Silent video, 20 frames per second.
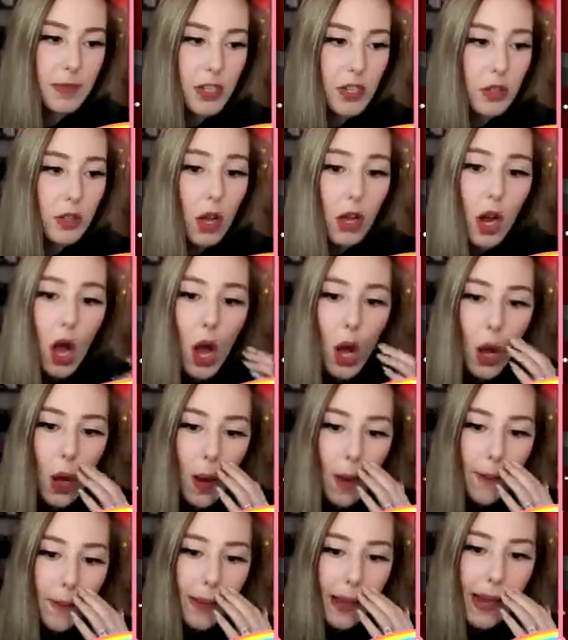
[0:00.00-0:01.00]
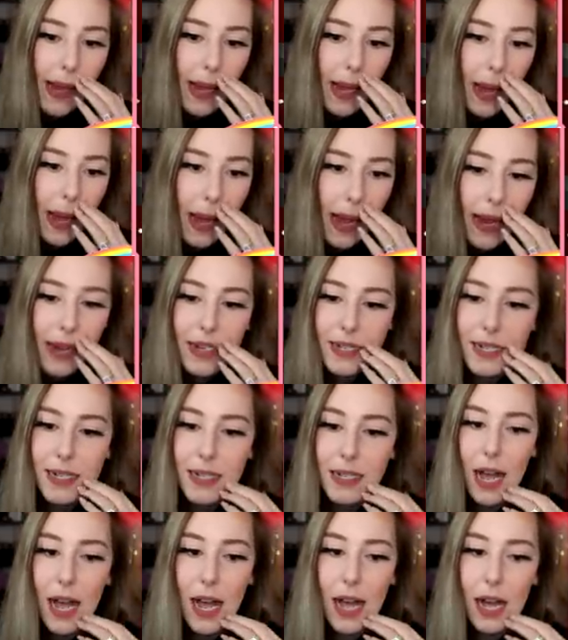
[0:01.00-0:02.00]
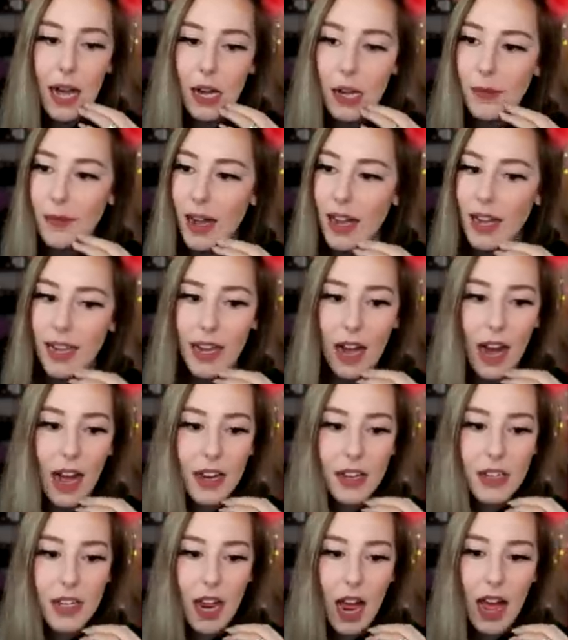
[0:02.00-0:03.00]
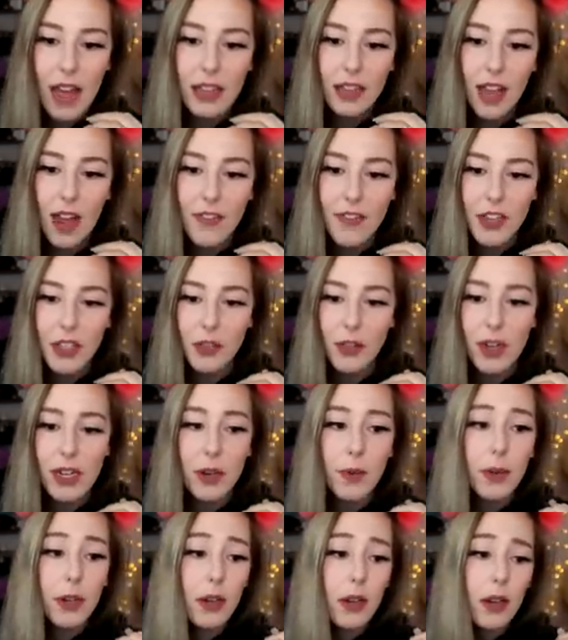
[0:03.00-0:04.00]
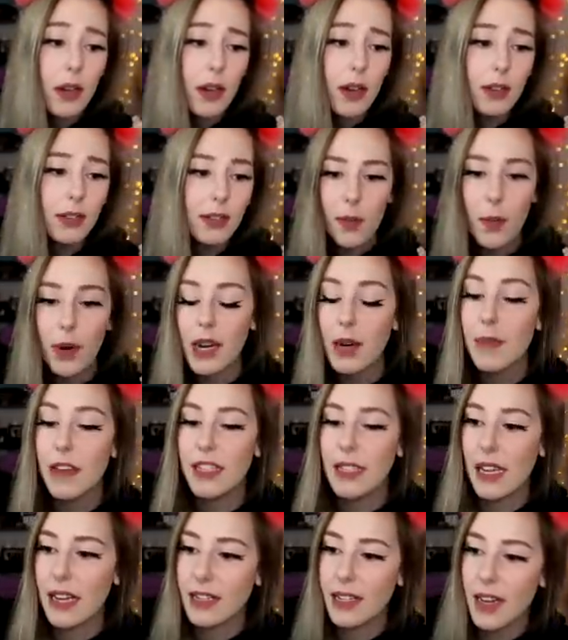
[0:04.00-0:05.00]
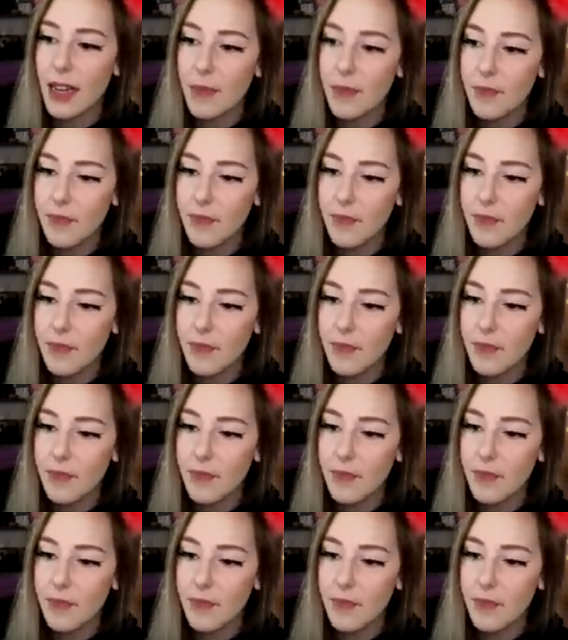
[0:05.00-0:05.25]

be too long. Oh my gosh. Oh my gosh. I love this reindeer one. Oh, we're gonna be Santa.